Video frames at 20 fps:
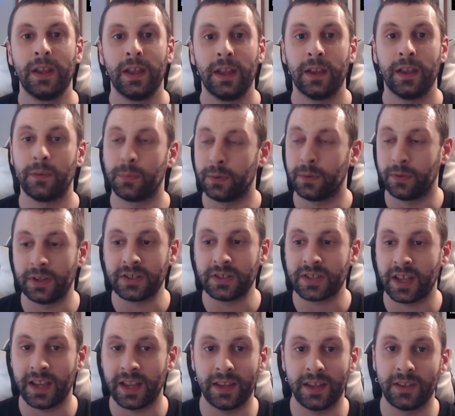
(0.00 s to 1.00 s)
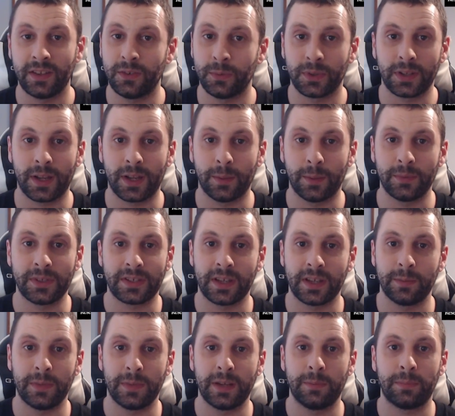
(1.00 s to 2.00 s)
if we reach that and you want to come and
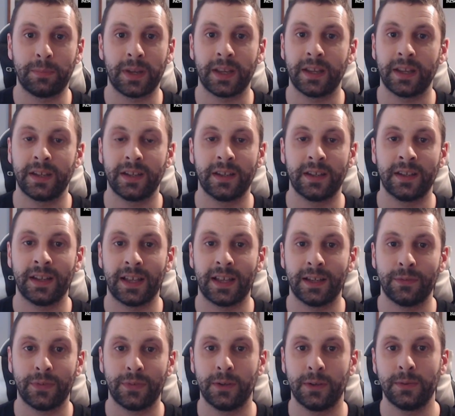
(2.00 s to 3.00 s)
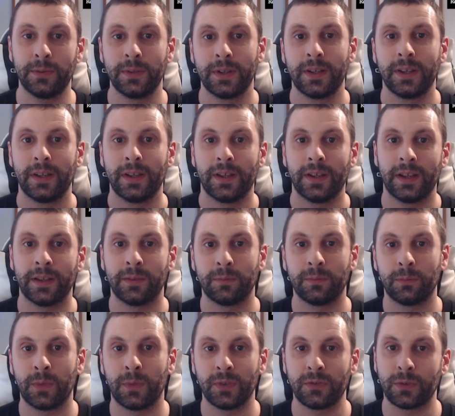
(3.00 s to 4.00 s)
see me playing a Lalafell
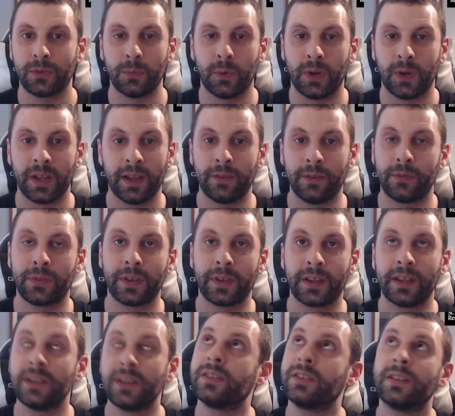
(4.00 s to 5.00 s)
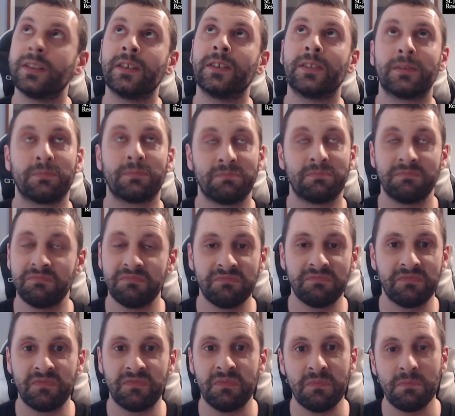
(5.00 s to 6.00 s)
and wondering why everything is
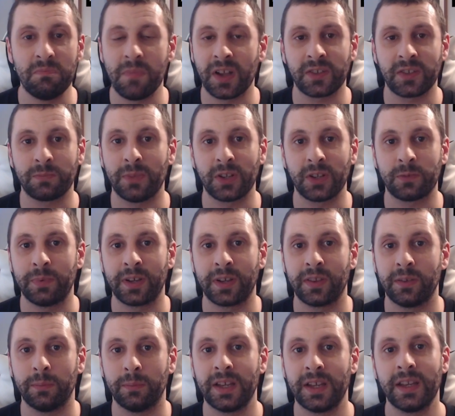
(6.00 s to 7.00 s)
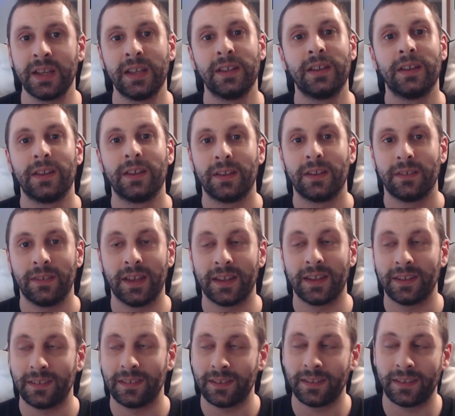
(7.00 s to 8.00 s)
much bigger than me,
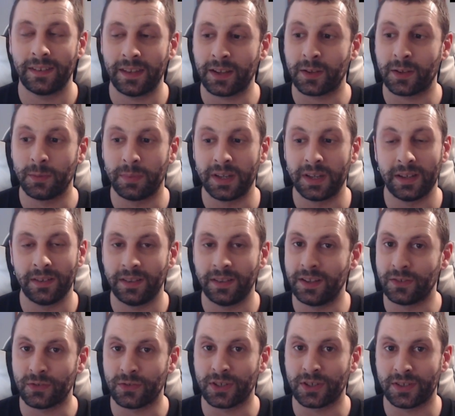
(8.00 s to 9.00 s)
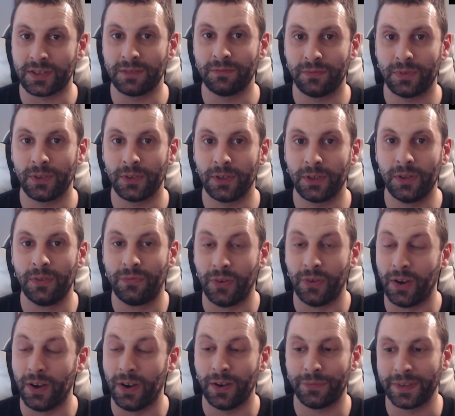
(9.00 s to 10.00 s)
then that could be interesting for
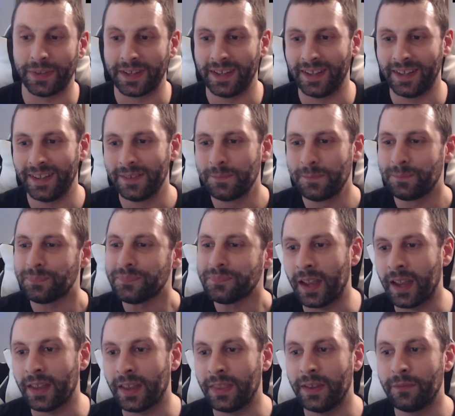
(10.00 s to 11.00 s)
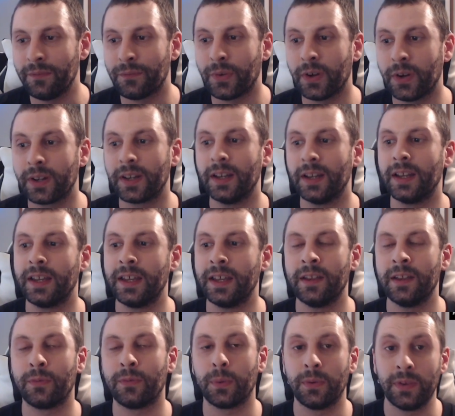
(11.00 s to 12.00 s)
half a year. And then
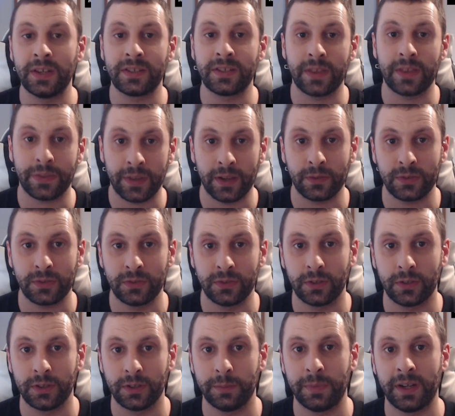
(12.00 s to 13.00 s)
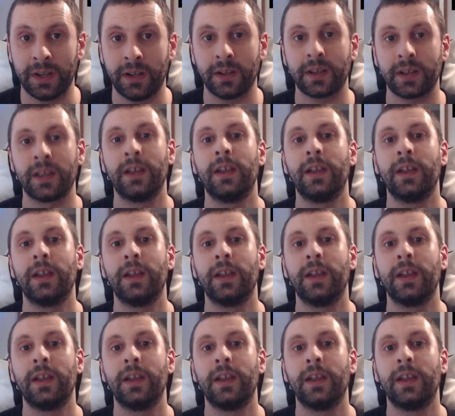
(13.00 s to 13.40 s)
finally, if we reach the $1,000 mark,